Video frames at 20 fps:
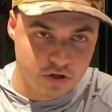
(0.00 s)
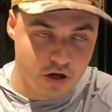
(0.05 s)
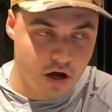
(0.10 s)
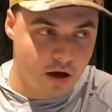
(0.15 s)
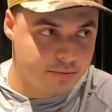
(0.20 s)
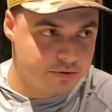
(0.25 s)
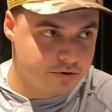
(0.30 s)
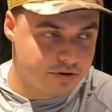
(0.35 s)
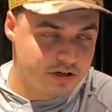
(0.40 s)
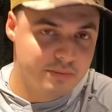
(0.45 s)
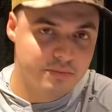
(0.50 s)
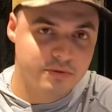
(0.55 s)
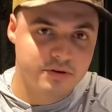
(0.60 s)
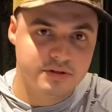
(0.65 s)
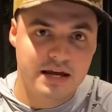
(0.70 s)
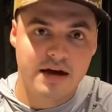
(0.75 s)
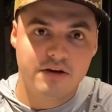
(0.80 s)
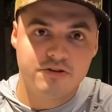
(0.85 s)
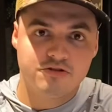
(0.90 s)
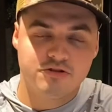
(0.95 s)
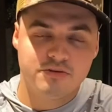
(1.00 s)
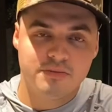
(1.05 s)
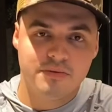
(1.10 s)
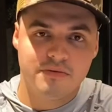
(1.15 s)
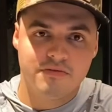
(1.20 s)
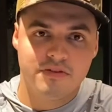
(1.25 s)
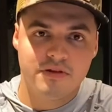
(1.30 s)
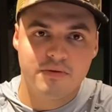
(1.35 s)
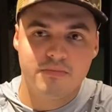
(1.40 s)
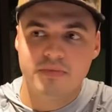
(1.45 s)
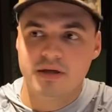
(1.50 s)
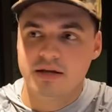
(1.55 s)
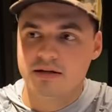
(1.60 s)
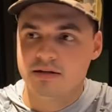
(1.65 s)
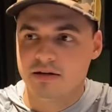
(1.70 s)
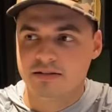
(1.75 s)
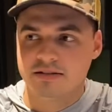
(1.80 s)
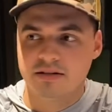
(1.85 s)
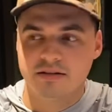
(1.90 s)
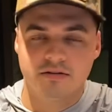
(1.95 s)
upstream or downstream of them that
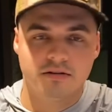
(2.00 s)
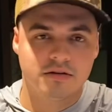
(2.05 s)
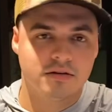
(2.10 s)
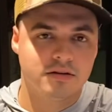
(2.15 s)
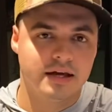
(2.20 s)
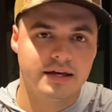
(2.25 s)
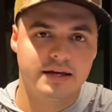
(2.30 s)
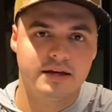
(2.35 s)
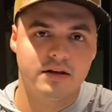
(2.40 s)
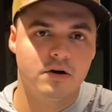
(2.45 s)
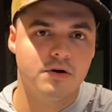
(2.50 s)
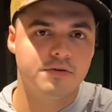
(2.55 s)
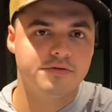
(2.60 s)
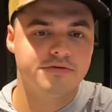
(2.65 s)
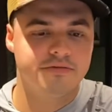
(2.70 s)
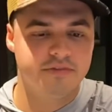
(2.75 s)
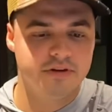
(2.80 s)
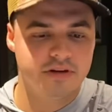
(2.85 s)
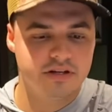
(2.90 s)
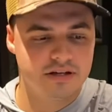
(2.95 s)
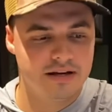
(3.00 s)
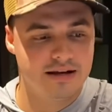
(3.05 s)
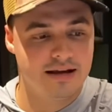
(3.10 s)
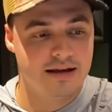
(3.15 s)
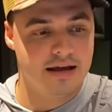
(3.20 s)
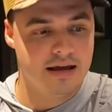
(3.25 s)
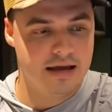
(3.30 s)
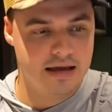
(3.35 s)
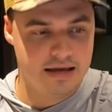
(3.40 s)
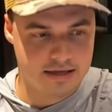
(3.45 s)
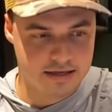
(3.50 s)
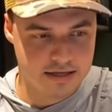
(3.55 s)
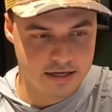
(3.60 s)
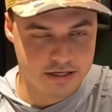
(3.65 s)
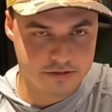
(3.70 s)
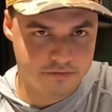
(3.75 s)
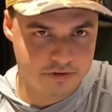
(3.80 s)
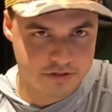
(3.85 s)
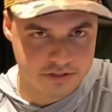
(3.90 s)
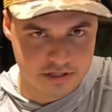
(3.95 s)
doesn't look like it holds fish, and
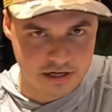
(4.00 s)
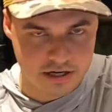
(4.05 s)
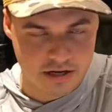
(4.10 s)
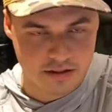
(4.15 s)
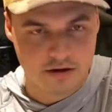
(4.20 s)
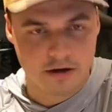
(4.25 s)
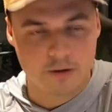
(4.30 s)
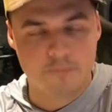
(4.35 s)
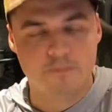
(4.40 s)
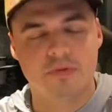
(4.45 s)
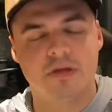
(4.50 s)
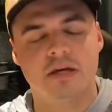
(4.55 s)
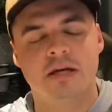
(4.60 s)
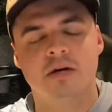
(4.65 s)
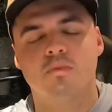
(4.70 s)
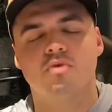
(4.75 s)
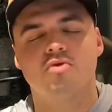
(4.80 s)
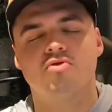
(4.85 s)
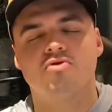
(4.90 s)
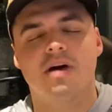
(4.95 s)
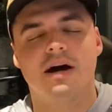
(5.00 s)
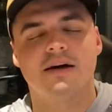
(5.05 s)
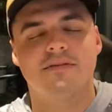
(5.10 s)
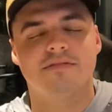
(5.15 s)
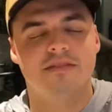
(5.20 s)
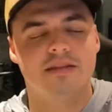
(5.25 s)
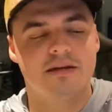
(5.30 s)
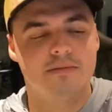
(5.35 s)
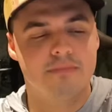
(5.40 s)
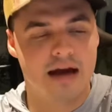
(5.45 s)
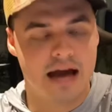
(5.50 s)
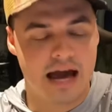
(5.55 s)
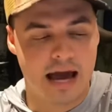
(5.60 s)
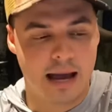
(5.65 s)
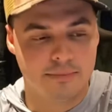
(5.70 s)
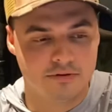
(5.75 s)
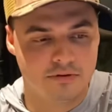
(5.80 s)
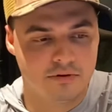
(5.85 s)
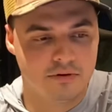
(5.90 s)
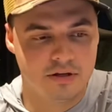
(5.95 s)
catch fish out of there. It will drive them
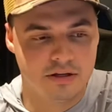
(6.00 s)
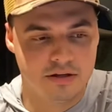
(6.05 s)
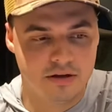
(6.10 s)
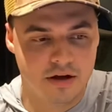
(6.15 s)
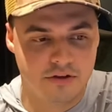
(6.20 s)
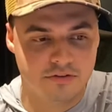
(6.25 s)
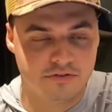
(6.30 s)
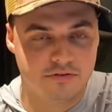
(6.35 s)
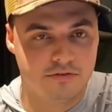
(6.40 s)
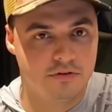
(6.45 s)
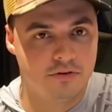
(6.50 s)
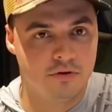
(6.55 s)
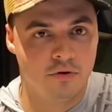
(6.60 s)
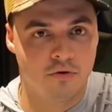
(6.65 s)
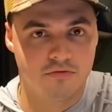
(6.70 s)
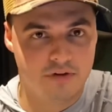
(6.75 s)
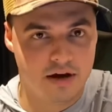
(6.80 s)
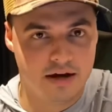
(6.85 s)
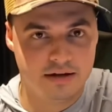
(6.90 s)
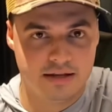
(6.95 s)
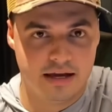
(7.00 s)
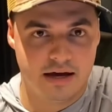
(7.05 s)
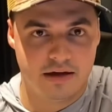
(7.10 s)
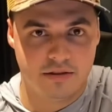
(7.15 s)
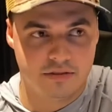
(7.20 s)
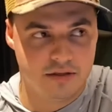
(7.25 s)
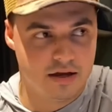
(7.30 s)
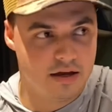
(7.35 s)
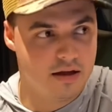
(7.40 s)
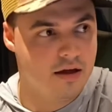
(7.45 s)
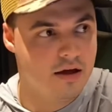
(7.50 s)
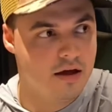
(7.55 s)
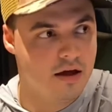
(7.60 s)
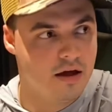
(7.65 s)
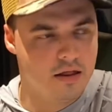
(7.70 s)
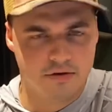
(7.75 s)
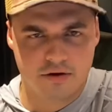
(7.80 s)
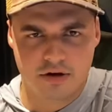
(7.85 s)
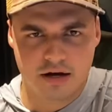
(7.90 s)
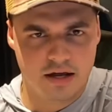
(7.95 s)
absolutely nuts. You'll find out that
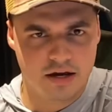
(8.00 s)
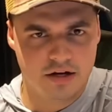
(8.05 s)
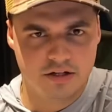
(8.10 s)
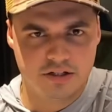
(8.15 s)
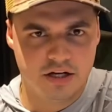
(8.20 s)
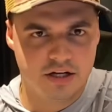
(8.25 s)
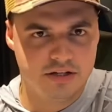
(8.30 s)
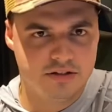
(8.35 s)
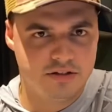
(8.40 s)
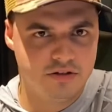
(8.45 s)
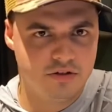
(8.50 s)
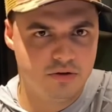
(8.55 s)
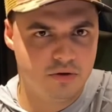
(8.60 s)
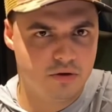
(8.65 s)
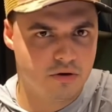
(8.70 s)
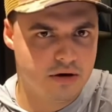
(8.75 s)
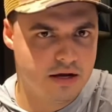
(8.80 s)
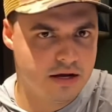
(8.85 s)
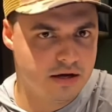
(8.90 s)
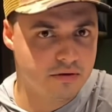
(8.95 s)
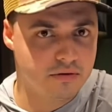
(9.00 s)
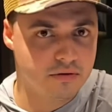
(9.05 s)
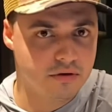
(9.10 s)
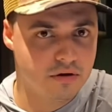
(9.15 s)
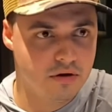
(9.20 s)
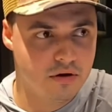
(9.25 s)
they're kind of chasing you around